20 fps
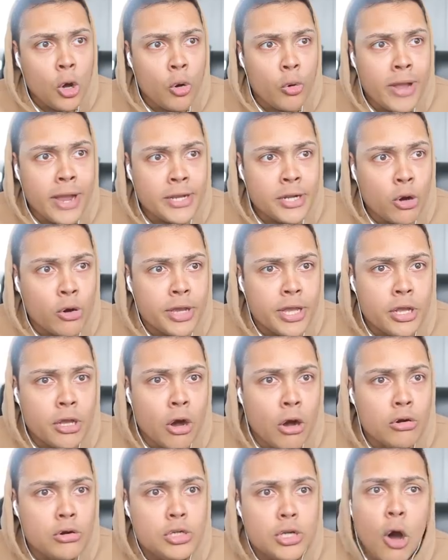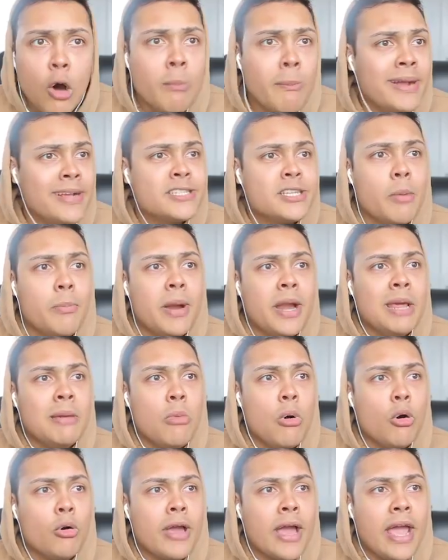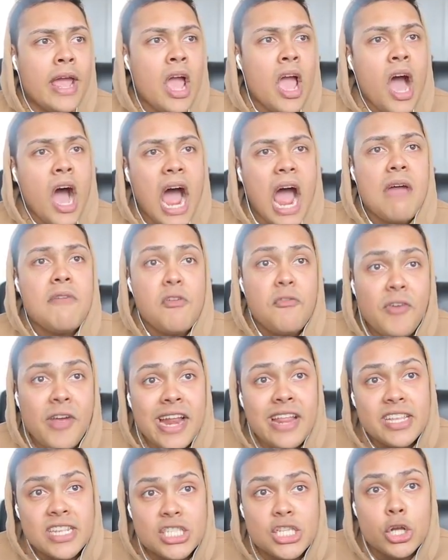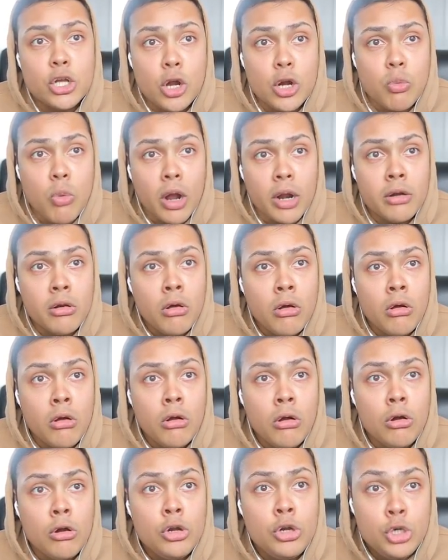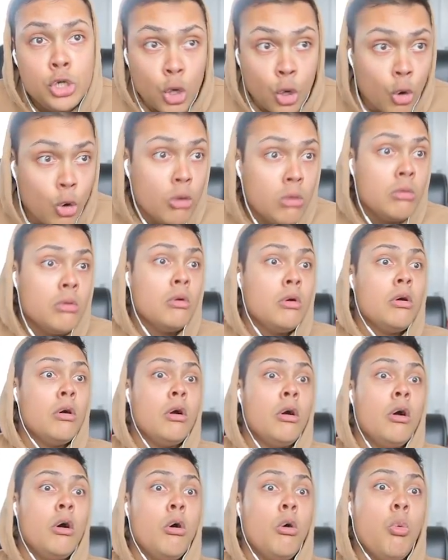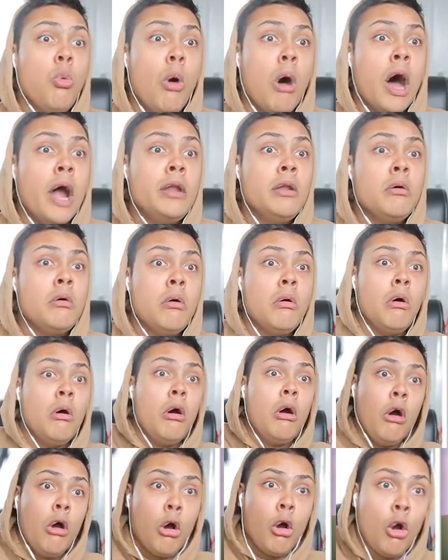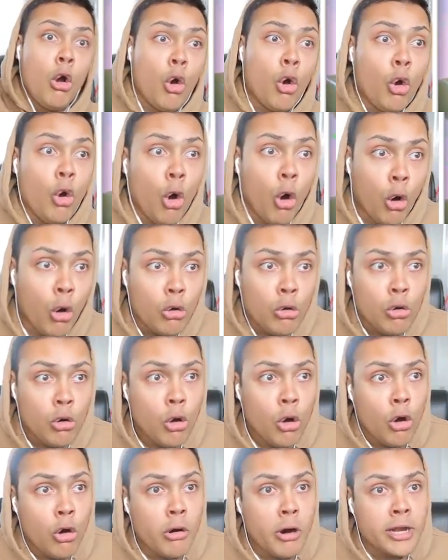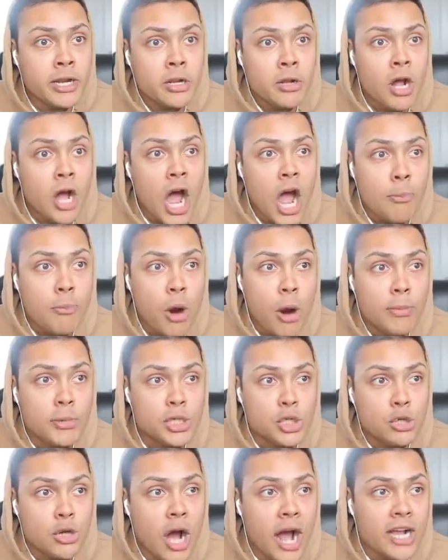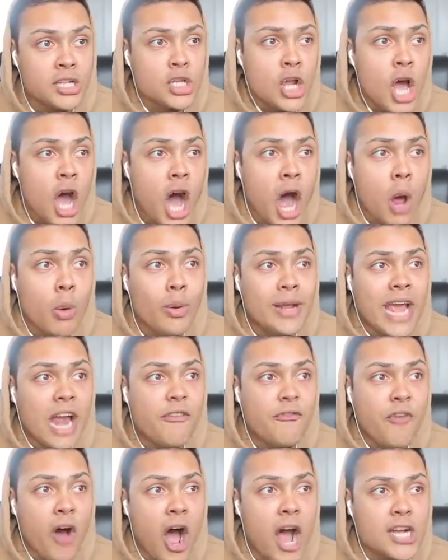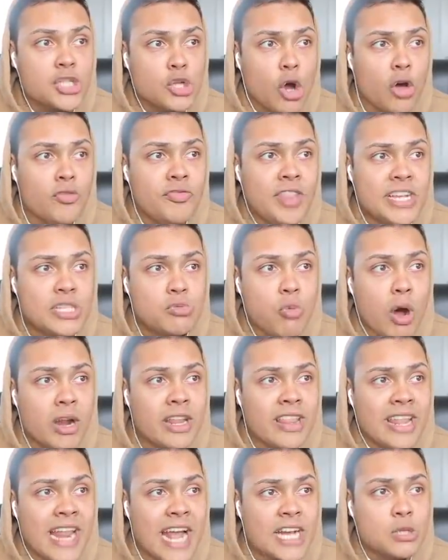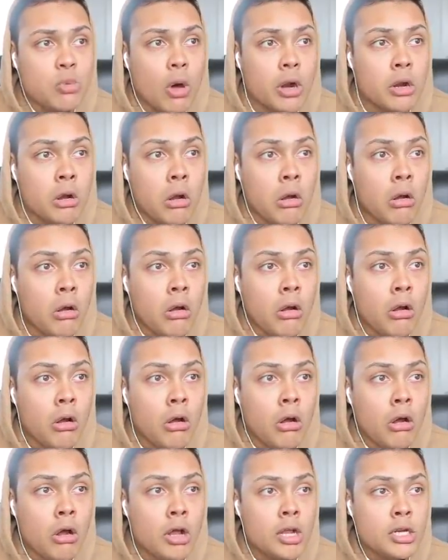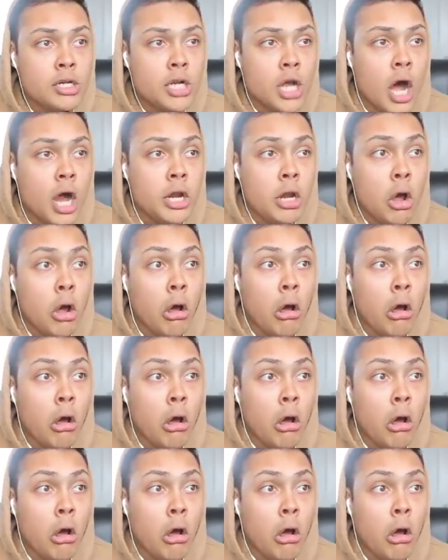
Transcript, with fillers: Okay, Donkey Kong, don't mess up anymore, okay? I have a feeling this is a good one. Two, one. Alright, I promise you guys. I will get first on this one and the next one. Turn.